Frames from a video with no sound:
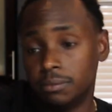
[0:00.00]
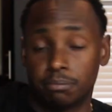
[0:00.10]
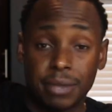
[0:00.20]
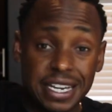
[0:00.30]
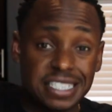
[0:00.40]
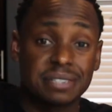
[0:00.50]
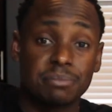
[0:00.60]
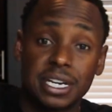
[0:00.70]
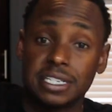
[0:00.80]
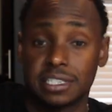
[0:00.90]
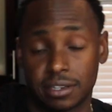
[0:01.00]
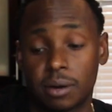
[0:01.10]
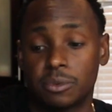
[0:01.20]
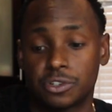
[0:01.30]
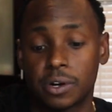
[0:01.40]
Amazing
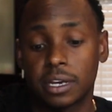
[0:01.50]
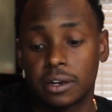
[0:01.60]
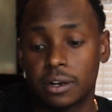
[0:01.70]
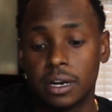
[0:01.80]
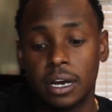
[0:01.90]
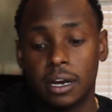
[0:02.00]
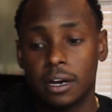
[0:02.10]
numbers right here.